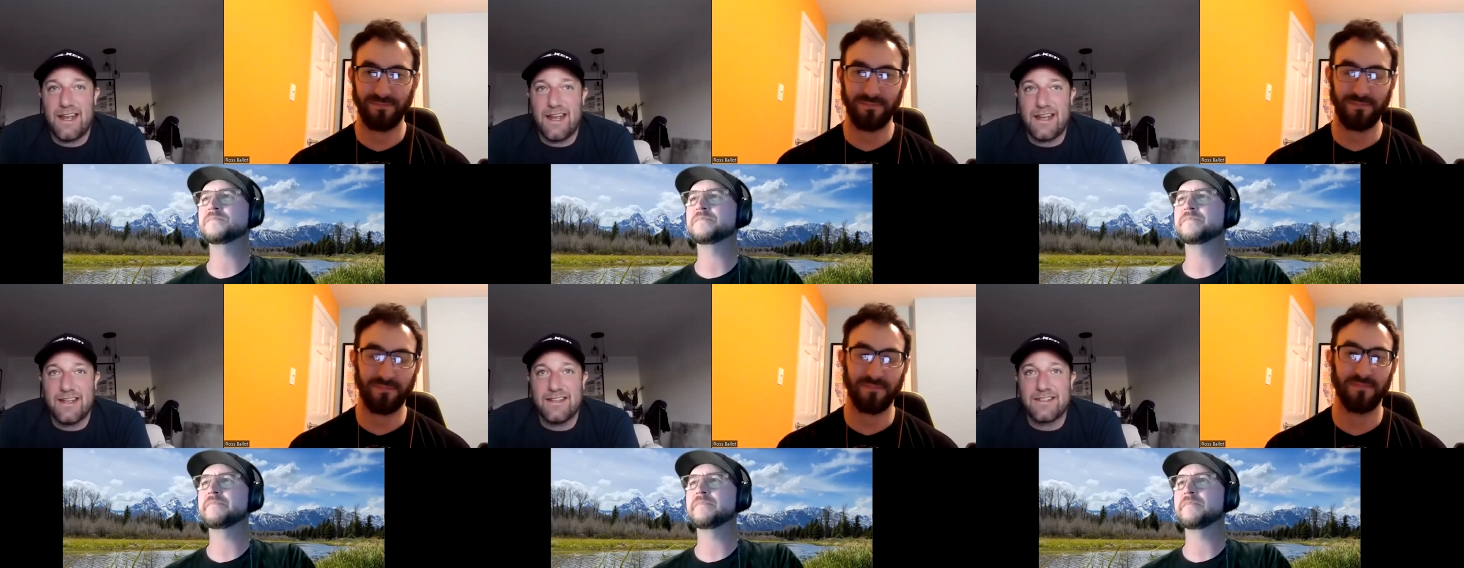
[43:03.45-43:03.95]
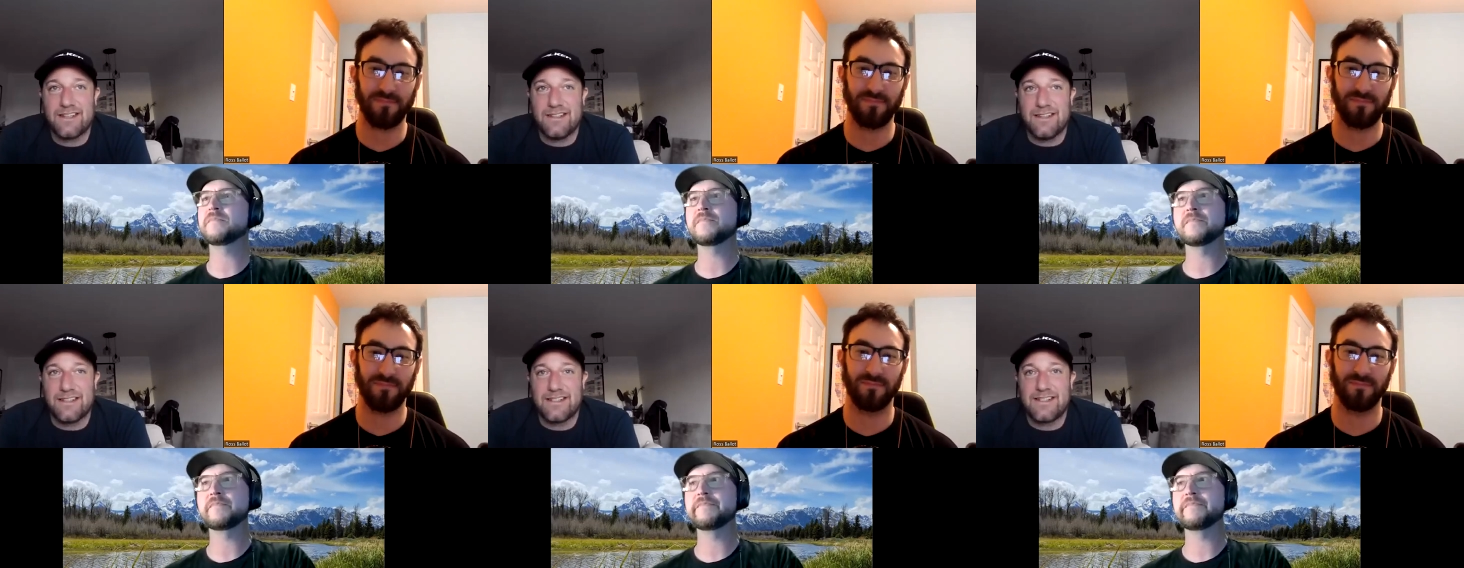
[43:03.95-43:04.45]
Speaker 1: and an
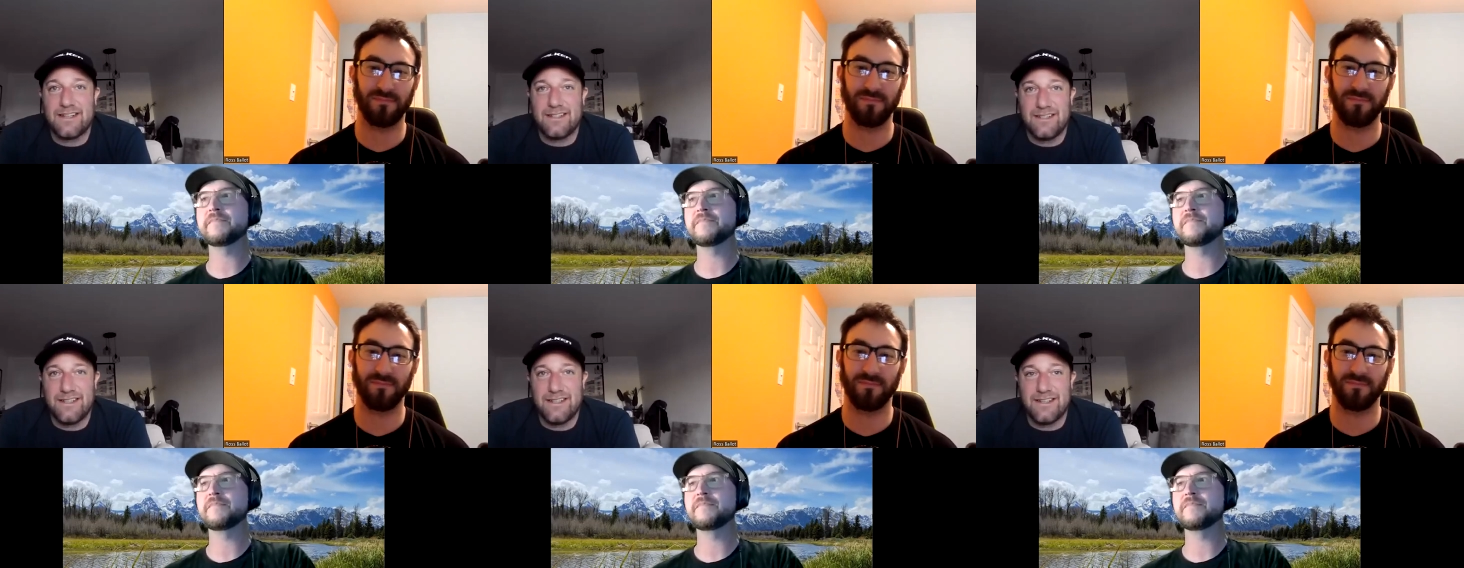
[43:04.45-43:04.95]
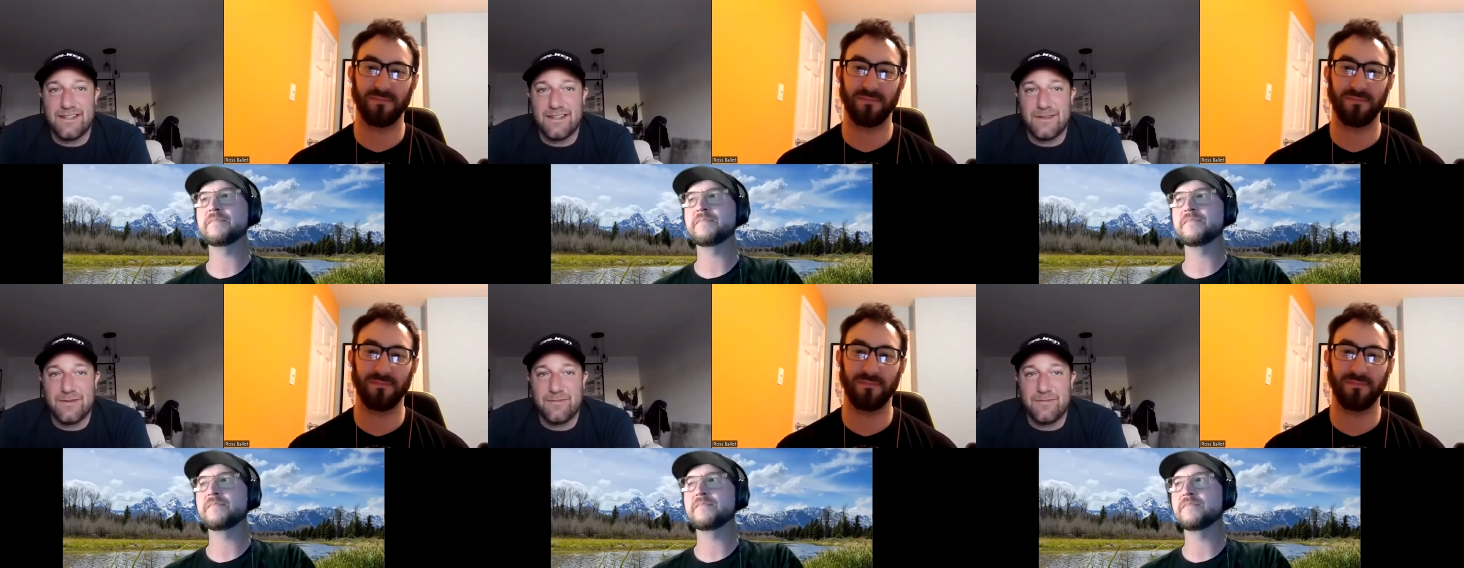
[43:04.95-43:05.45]
acetylene
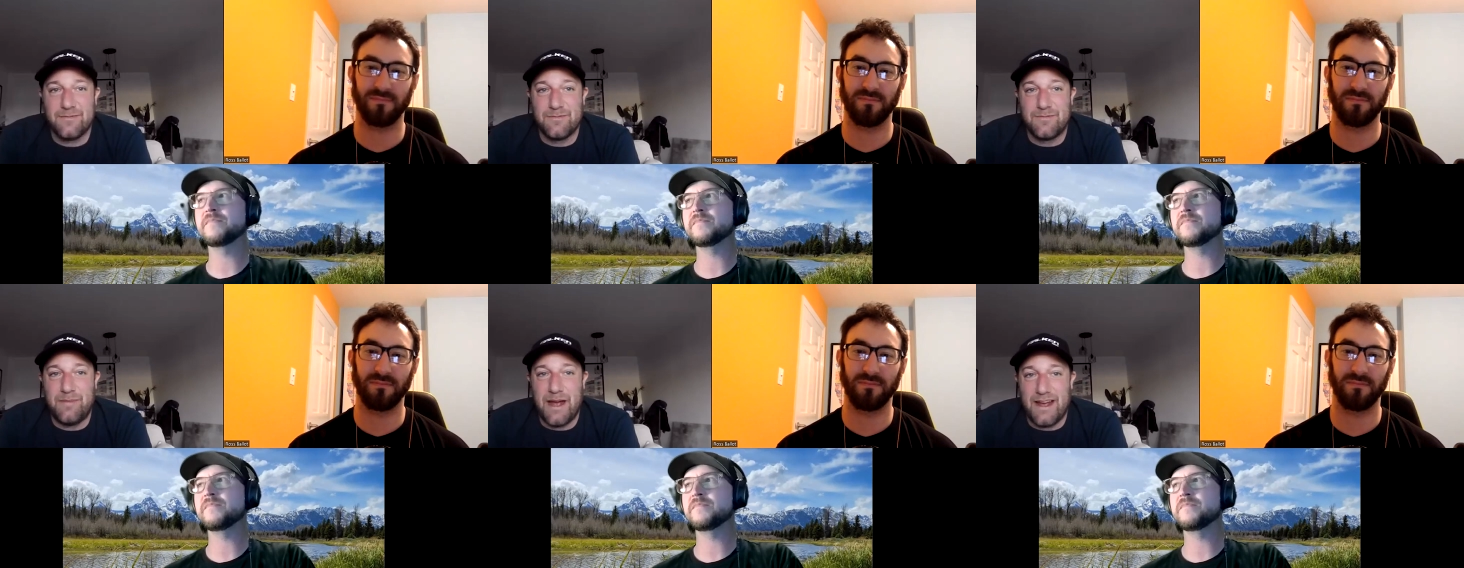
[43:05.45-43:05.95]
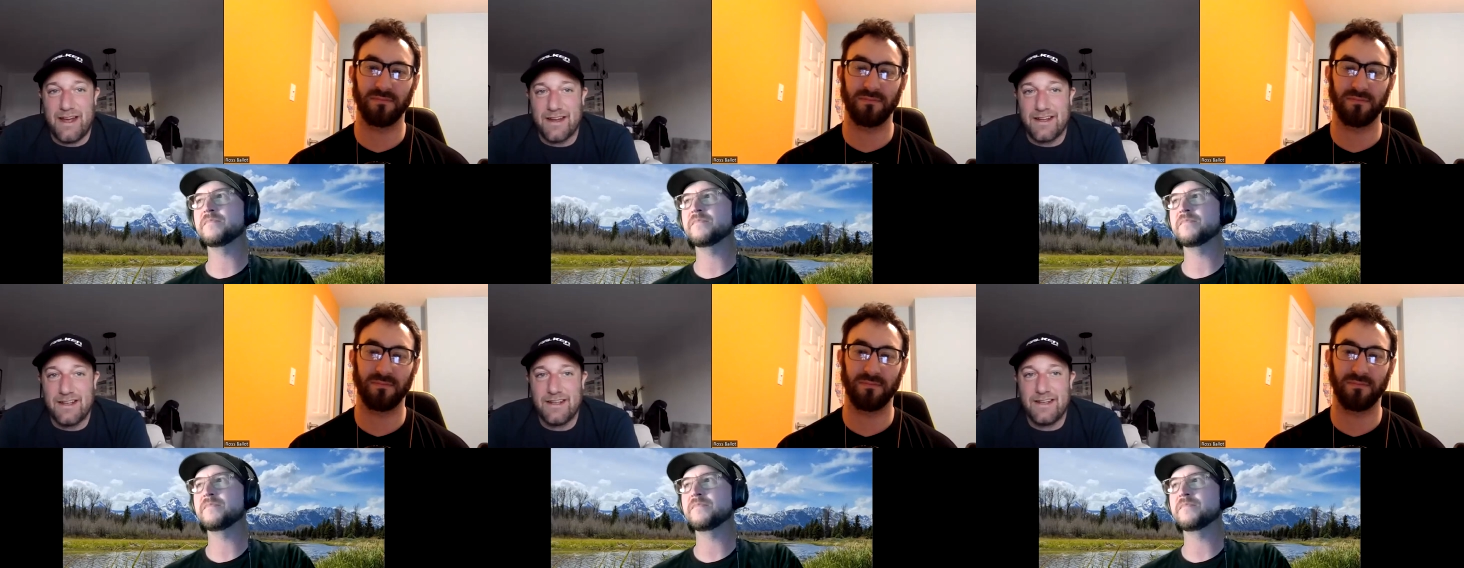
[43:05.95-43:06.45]

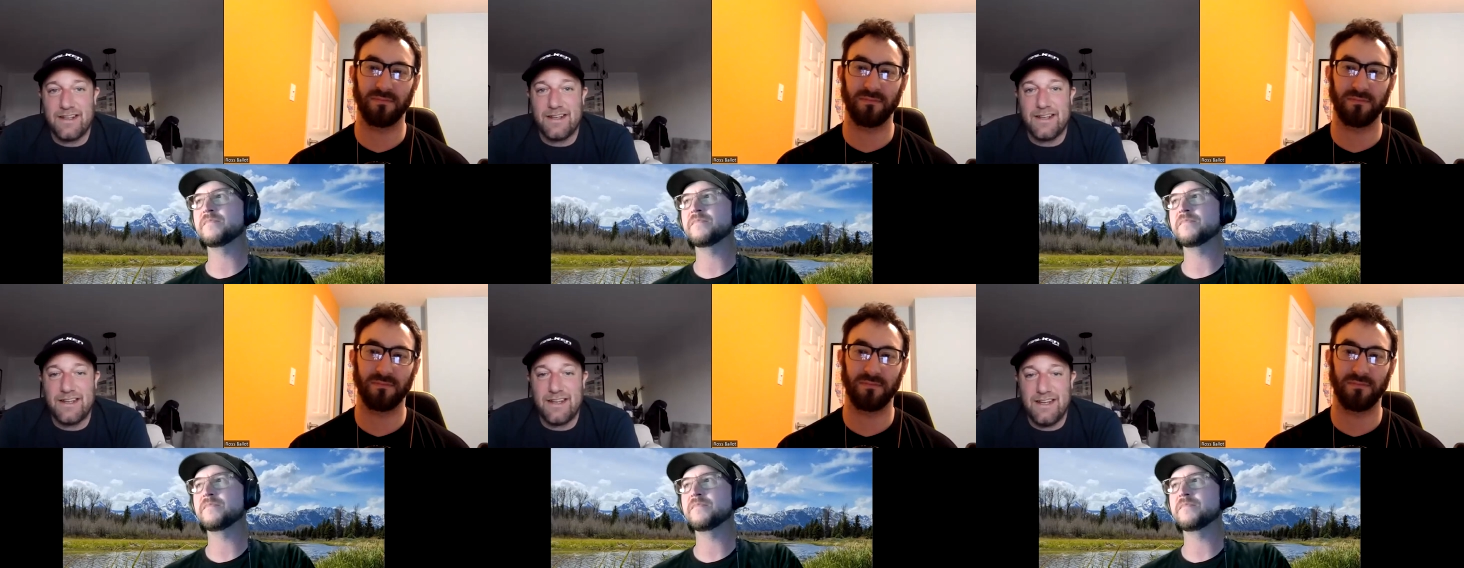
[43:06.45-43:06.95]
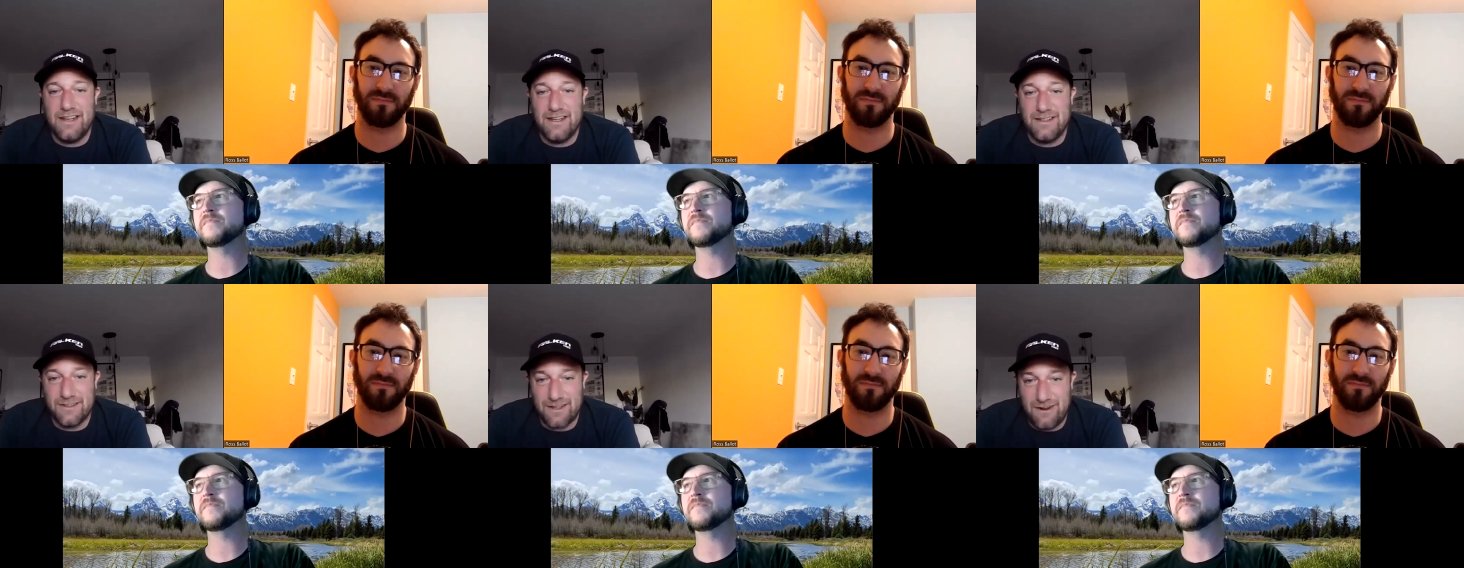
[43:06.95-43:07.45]
bag
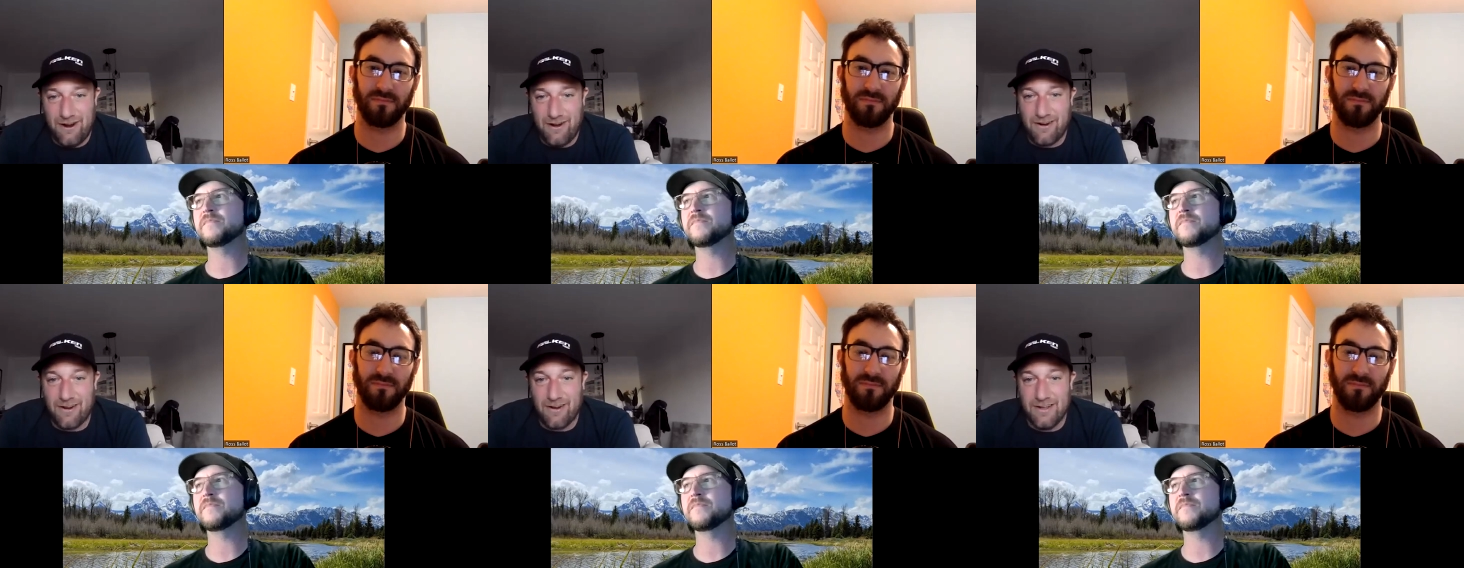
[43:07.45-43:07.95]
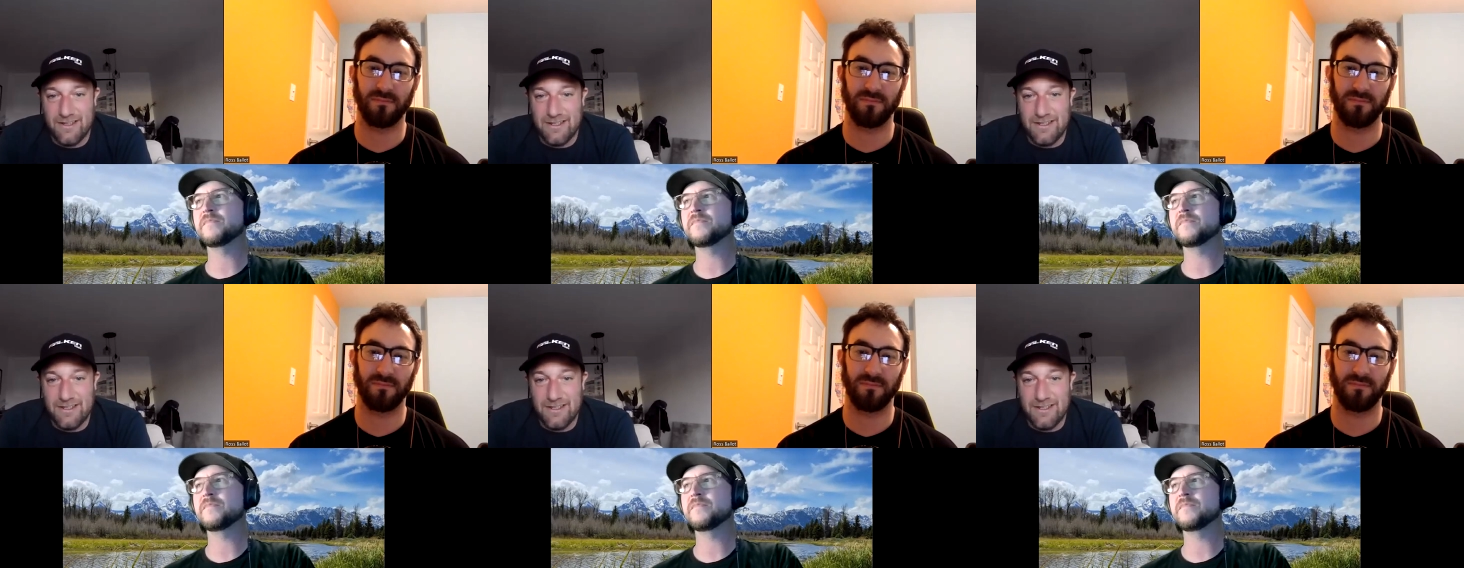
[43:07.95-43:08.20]
in the car.